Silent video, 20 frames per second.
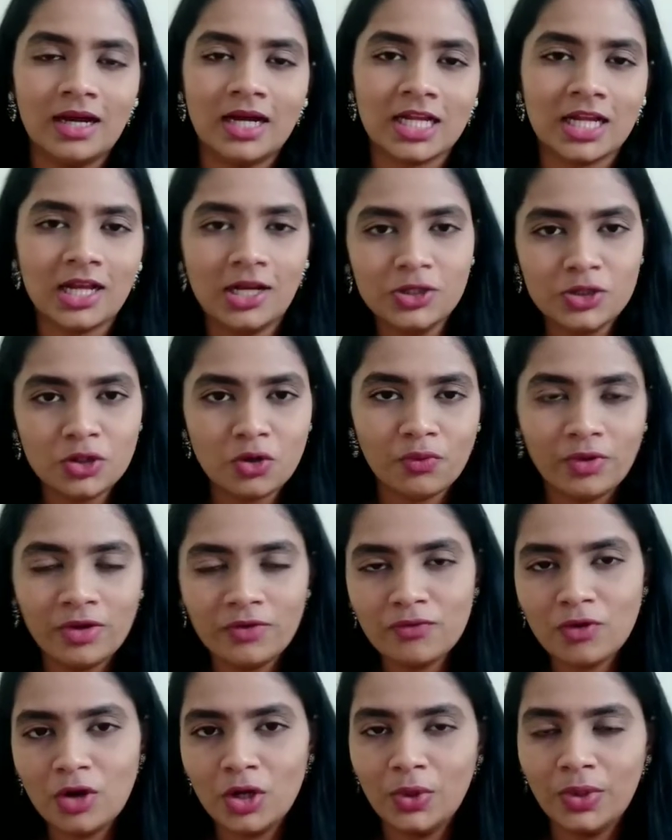culture we
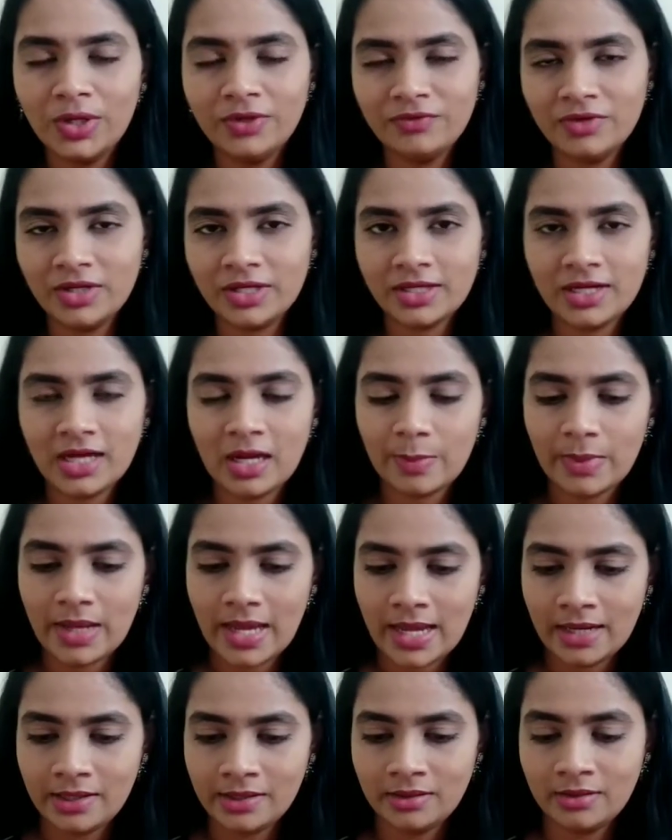follow in Vietnam
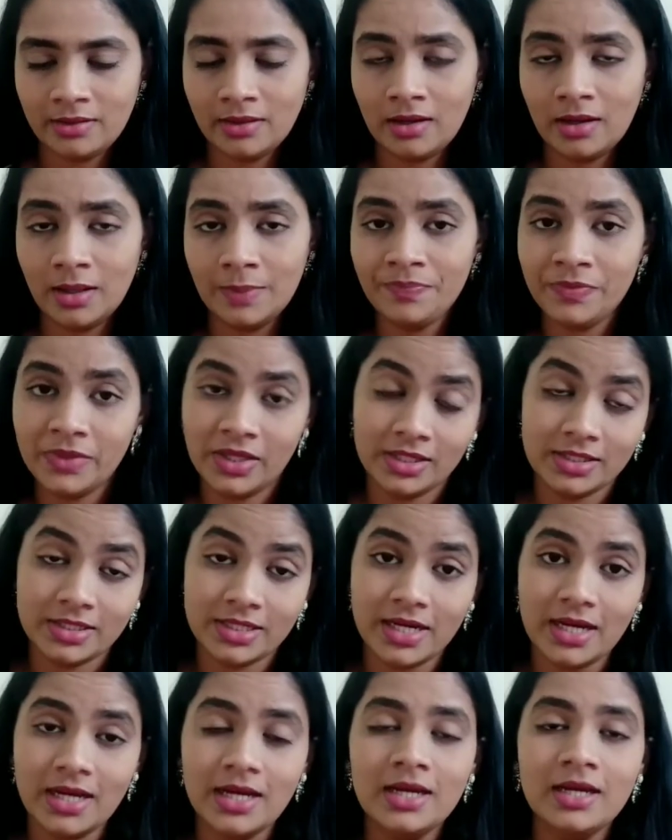and
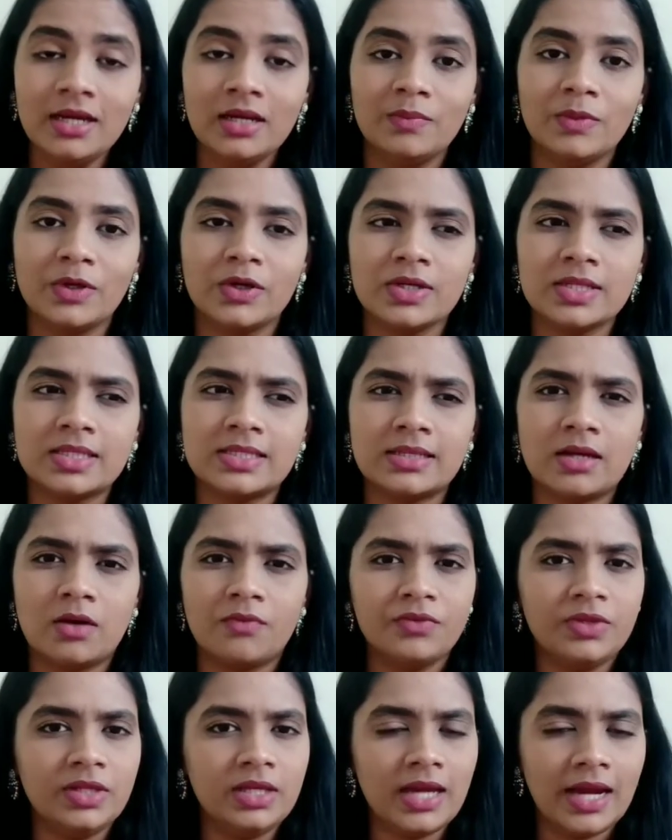India, because
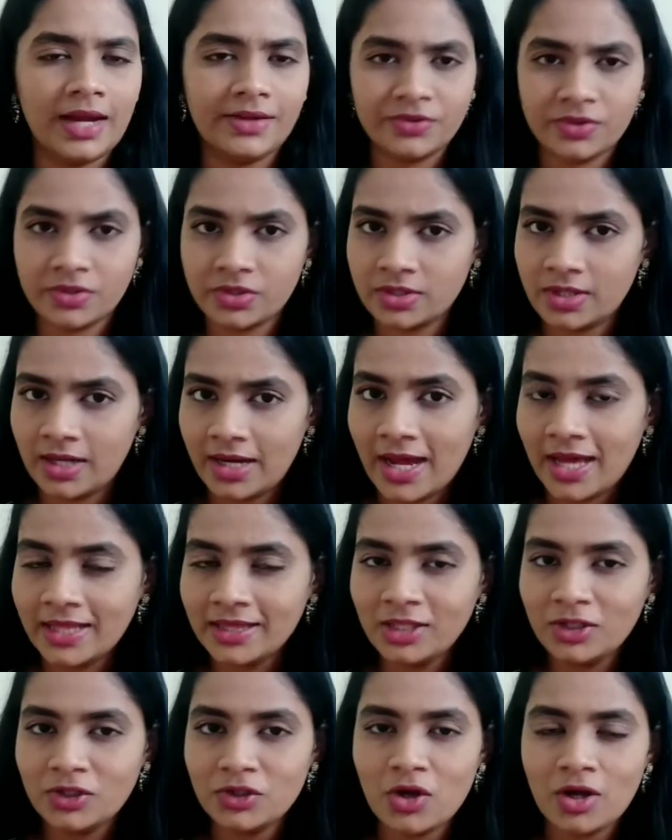of the ancestral land
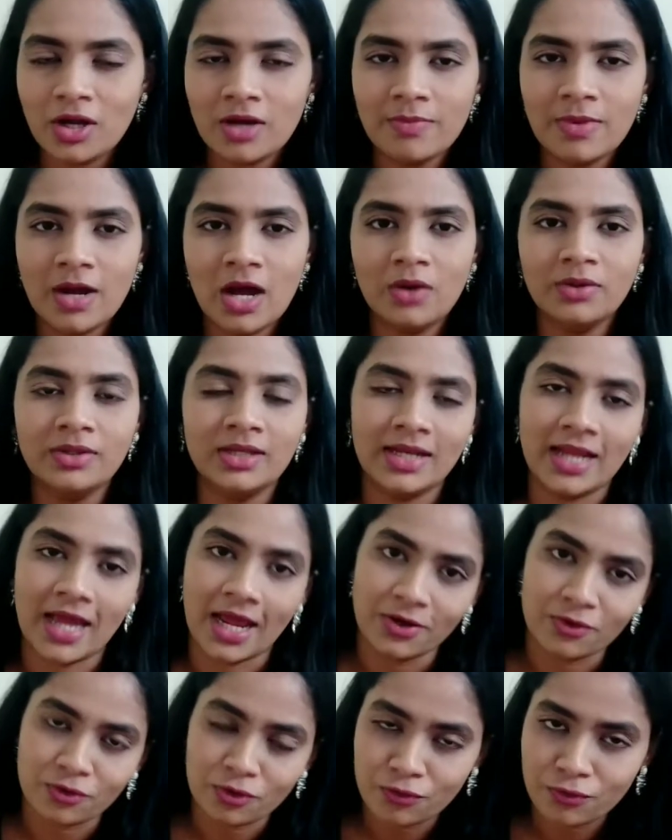they talk about, the
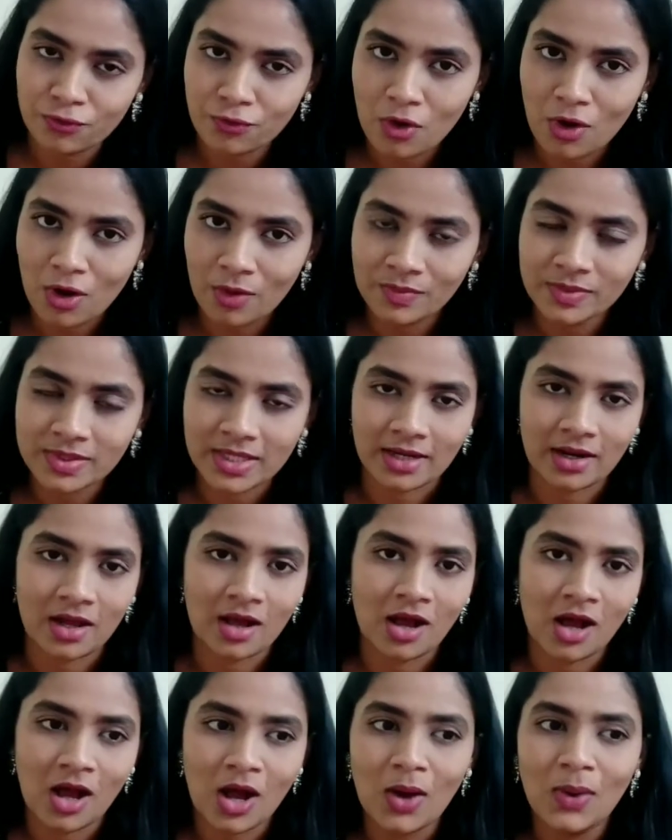land reforms, and
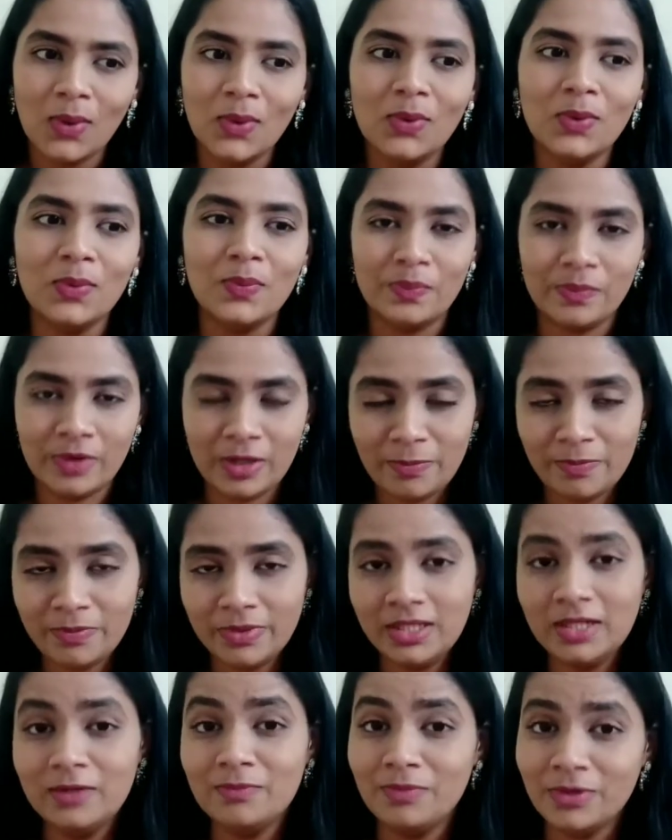how
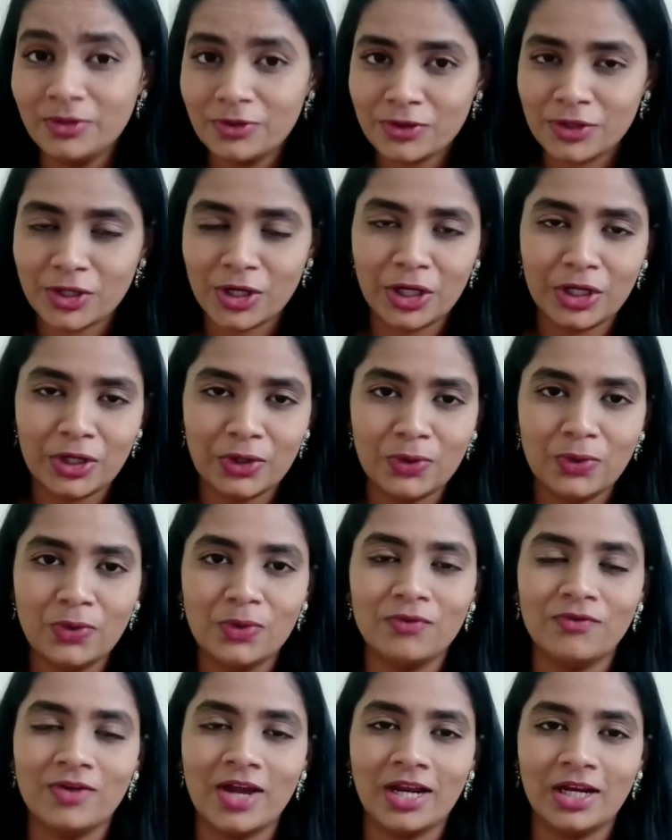people betray you
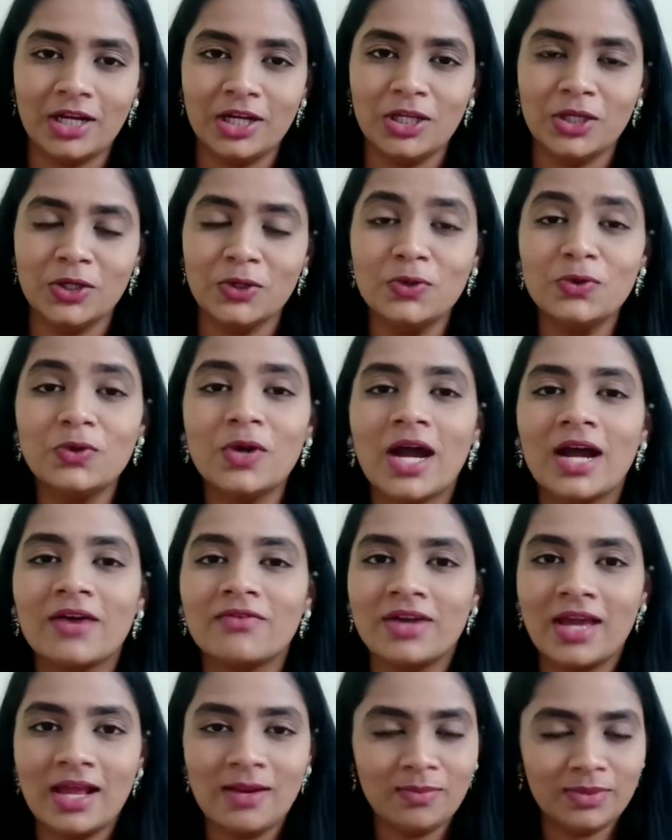when you have
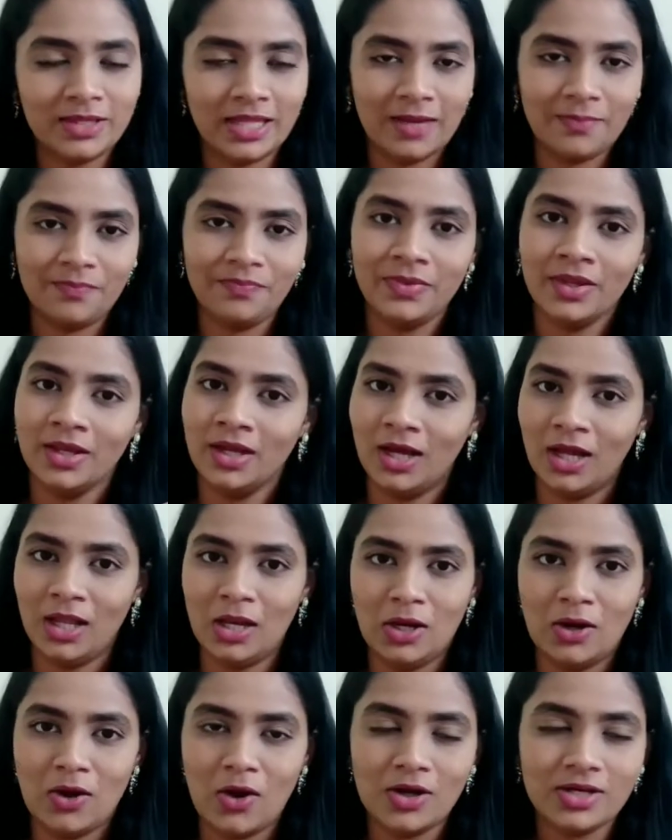helped them a
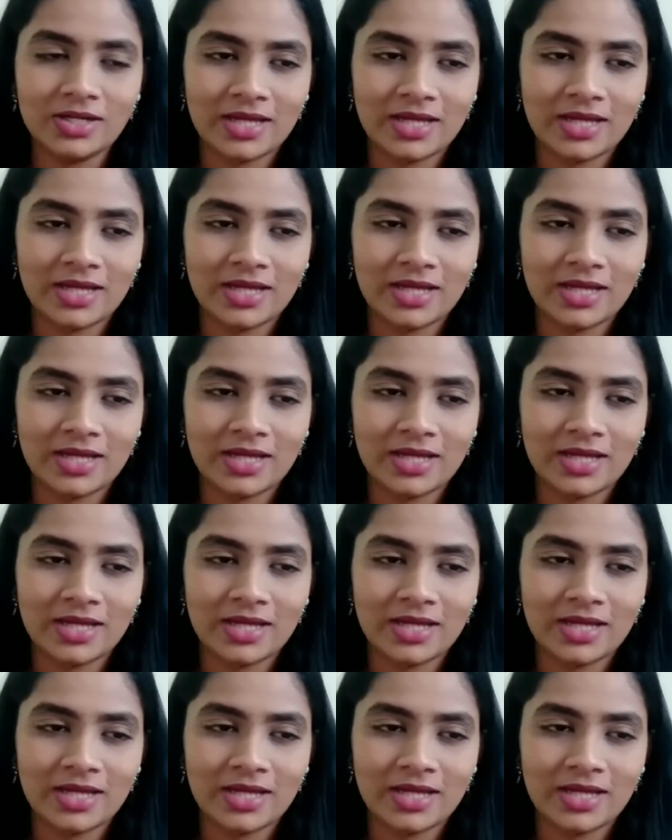lot.